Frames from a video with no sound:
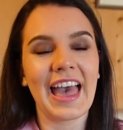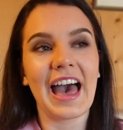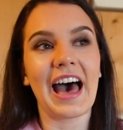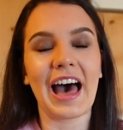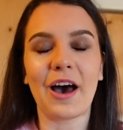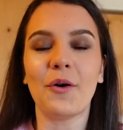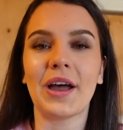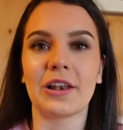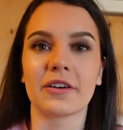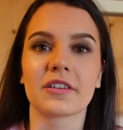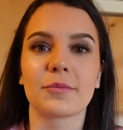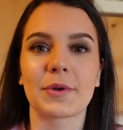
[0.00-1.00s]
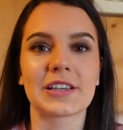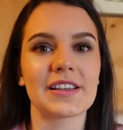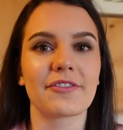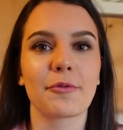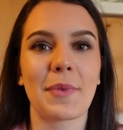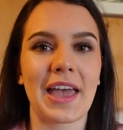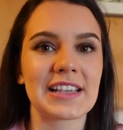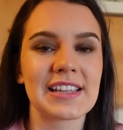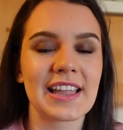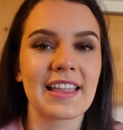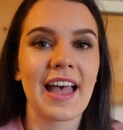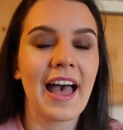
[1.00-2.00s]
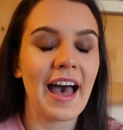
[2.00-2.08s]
how I looked, because after my accident